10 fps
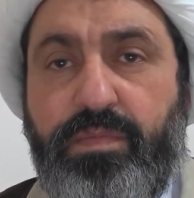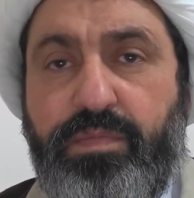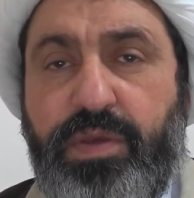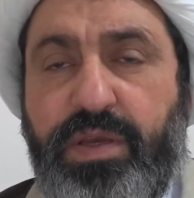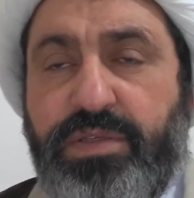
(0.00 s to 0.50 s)

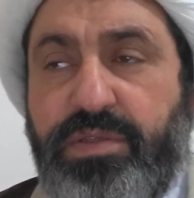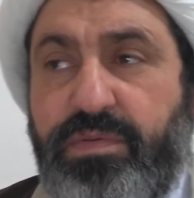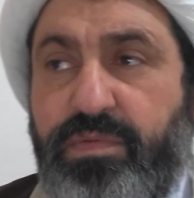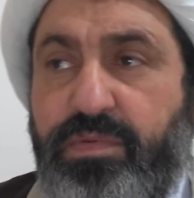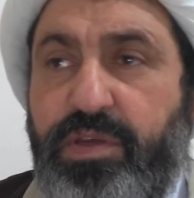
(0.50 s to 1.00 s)
because
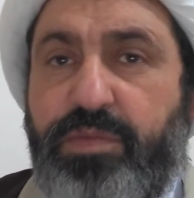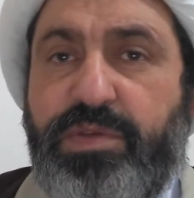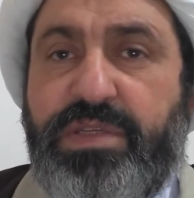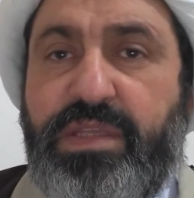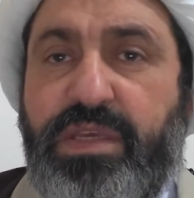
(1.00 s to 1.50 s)
it
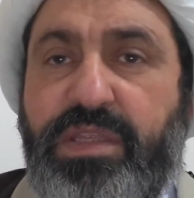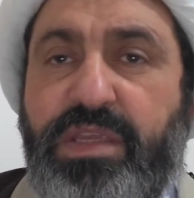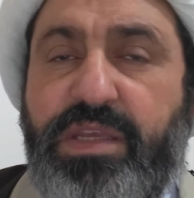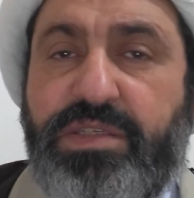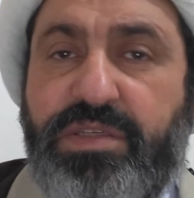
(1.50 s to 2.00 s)
means that he
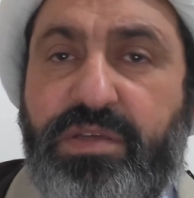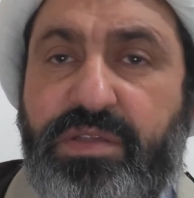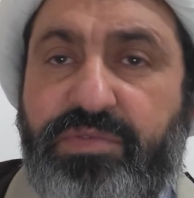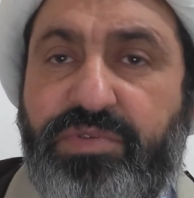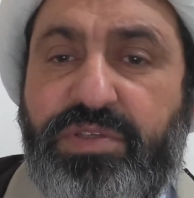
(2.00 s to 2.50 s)
needs
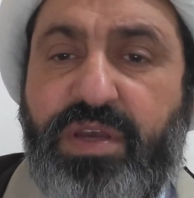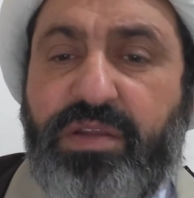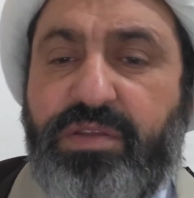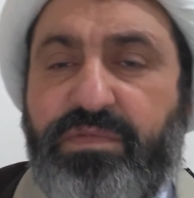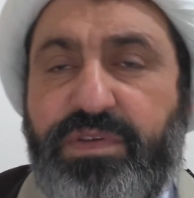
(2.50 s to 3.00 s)
the
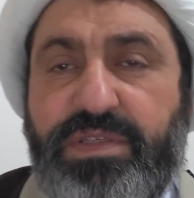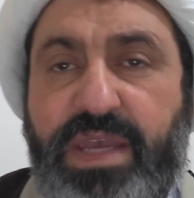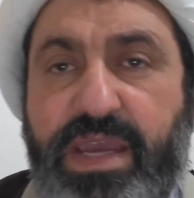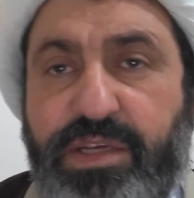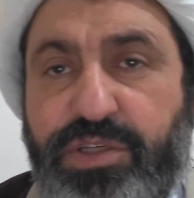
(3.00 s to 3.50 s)
result of his
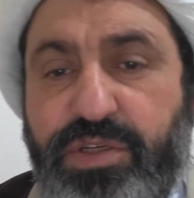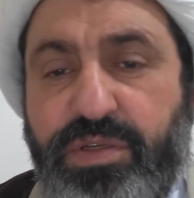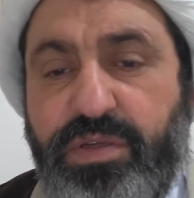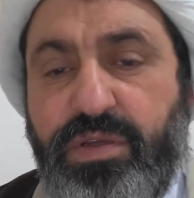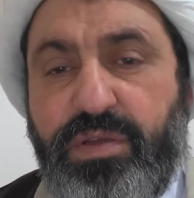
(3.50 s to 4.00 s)

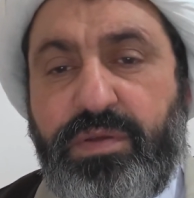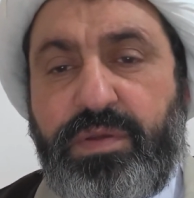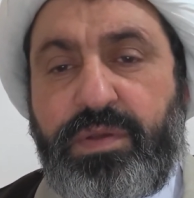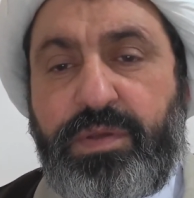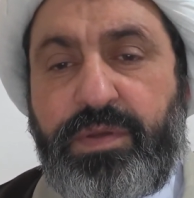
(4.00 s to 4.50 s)
action.
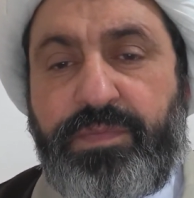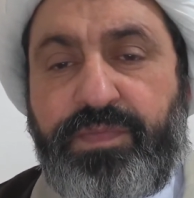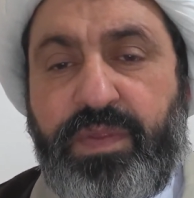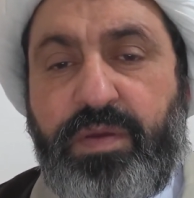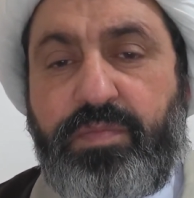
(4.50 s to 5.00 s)

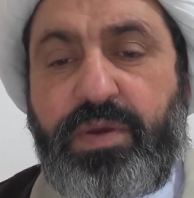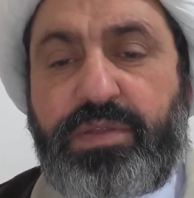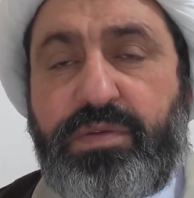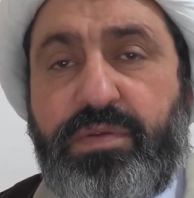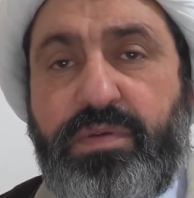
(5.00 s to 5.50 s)

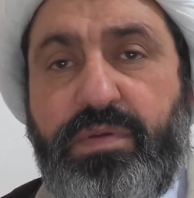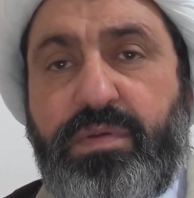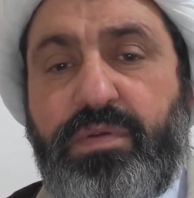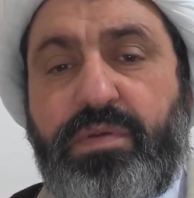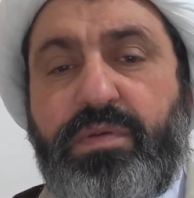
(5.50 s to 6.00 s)
But
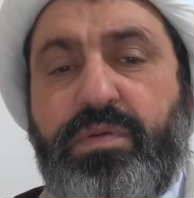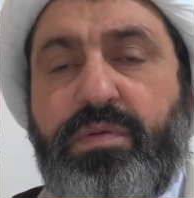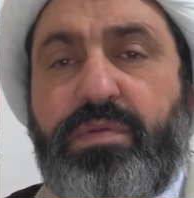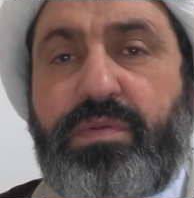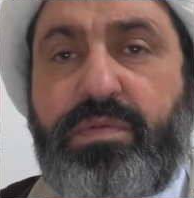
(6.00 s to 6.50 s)

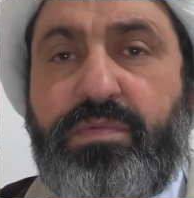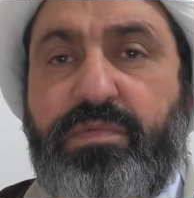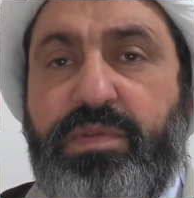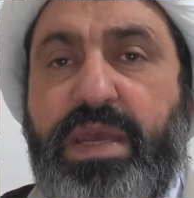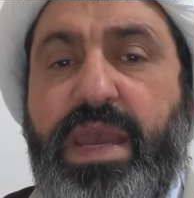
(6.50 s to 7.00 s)

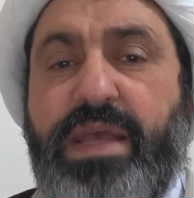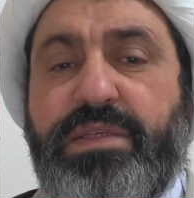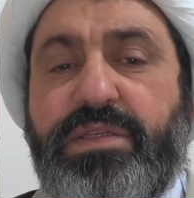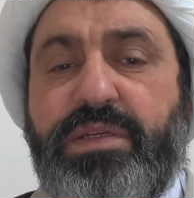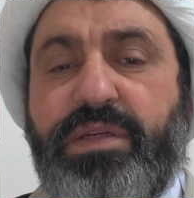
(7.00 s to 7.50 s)
the
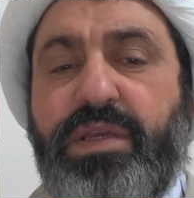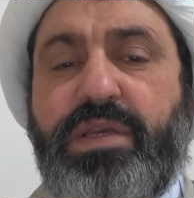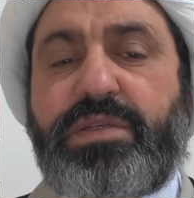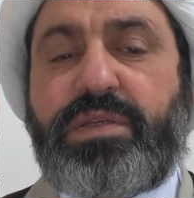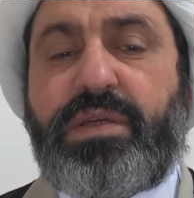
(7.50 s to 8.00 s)
answer
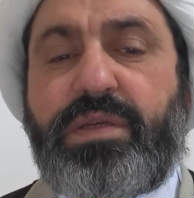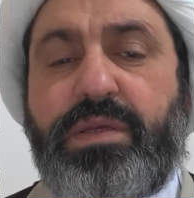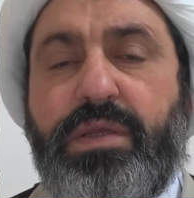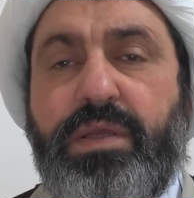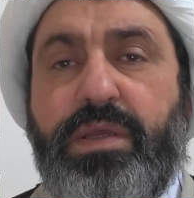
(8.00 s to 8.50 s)
is
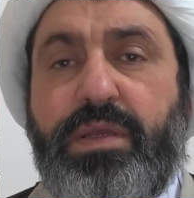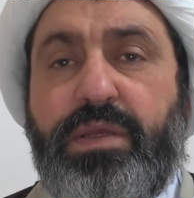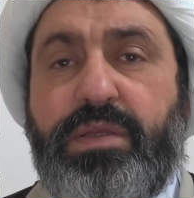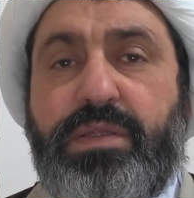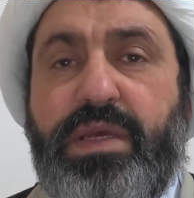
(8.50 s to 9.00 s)

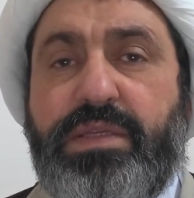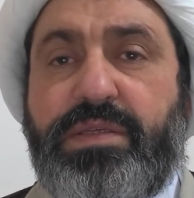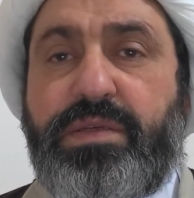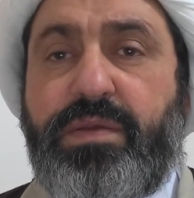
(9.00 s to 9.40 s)
that